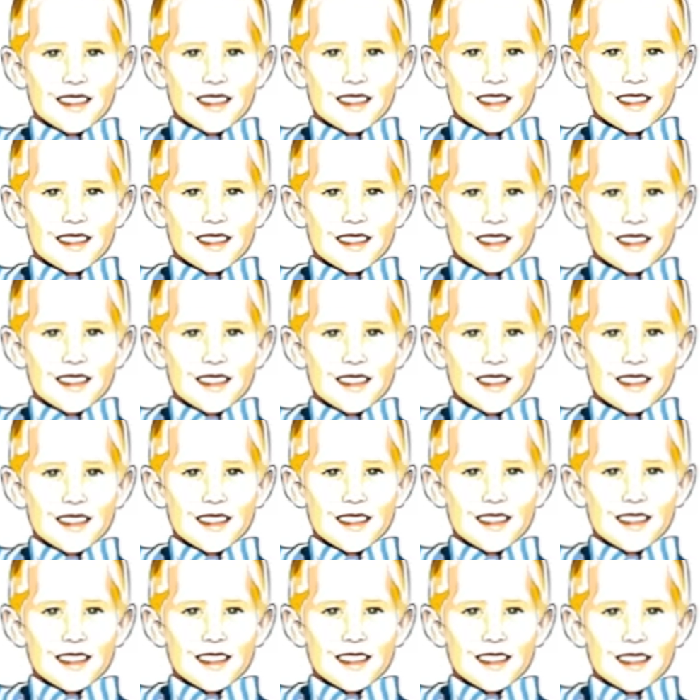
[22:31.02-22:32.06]

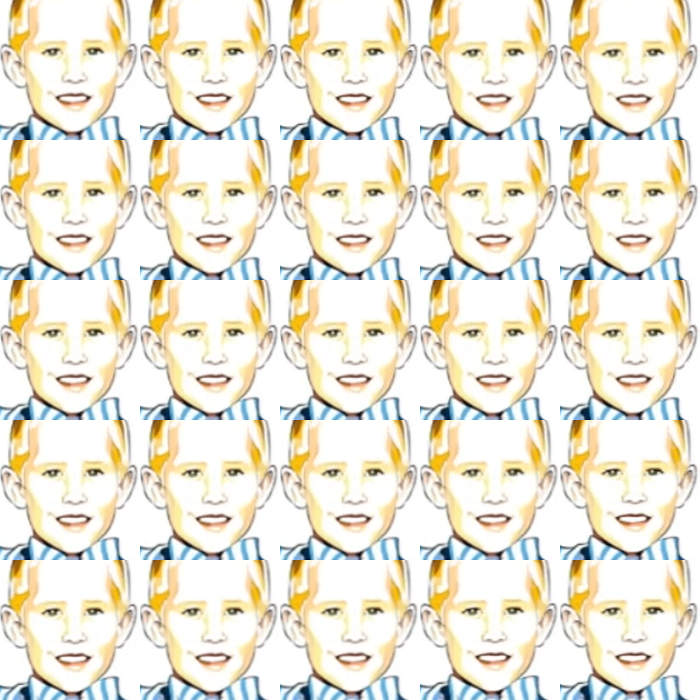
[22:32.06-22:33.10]

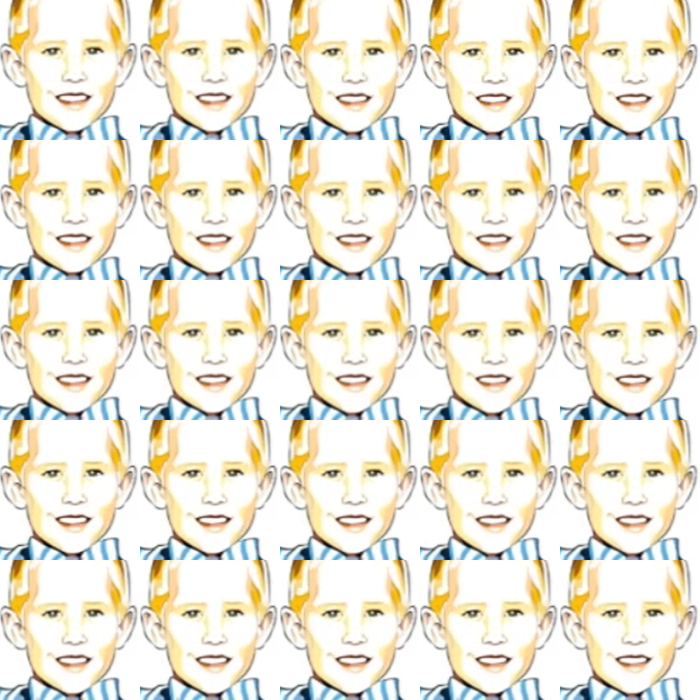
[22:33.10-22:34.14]

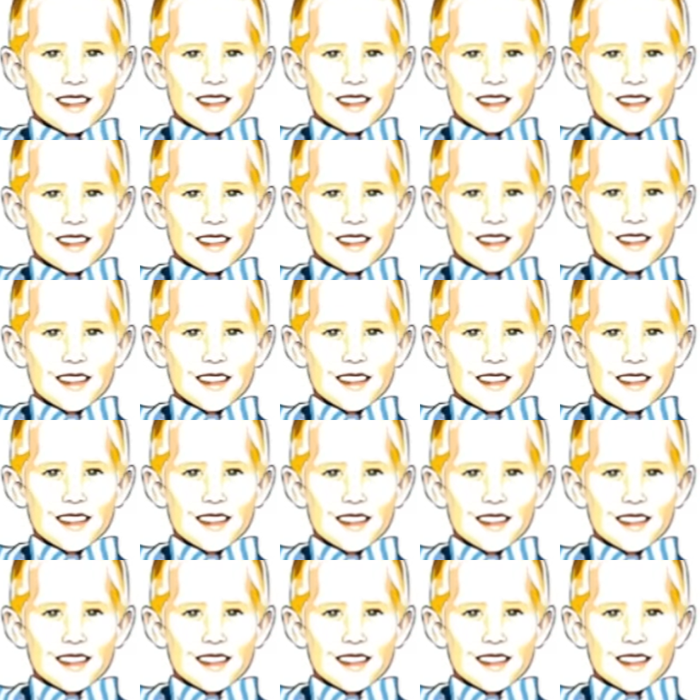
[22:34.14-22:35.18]

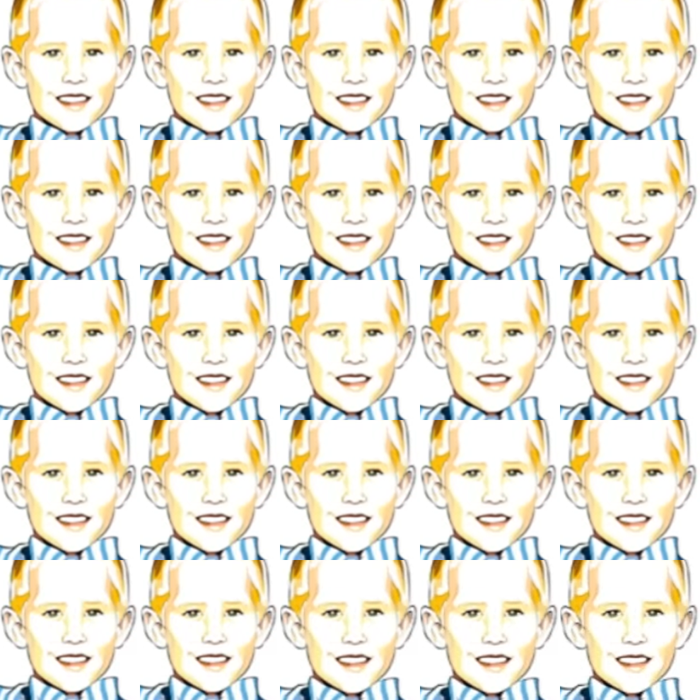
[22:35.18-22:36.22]

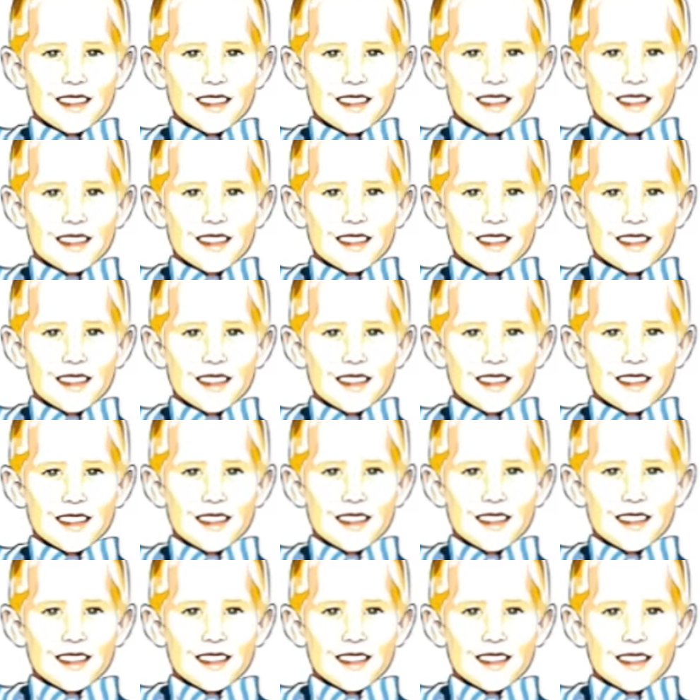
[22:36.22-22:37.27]

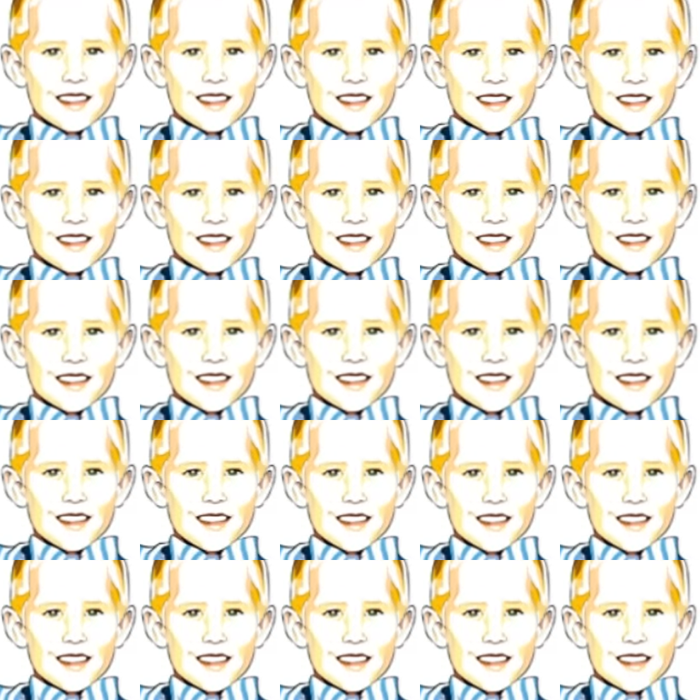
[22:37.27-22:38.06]
The person shown says nothing.